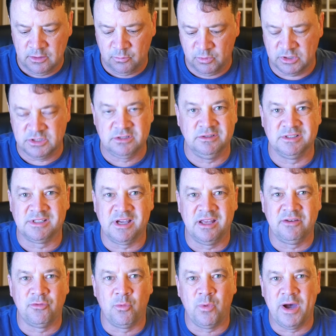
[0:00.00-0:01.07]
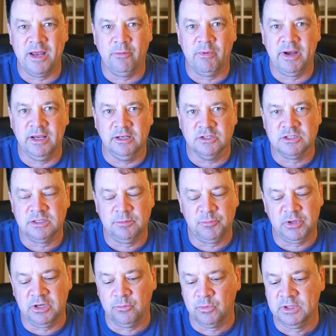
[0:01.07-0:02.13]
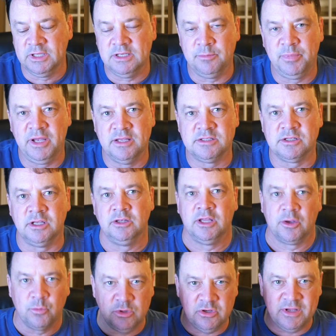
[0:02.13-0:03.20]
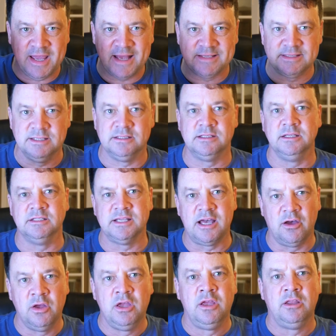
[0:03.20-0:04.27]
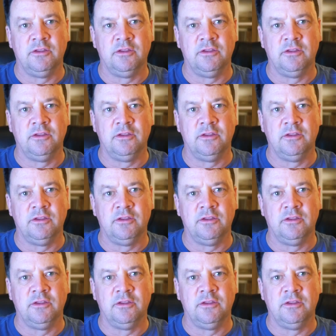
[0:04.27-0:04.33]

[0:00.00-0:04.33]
which is kind of a wide range, but it really depends on, like, when you cast these things out.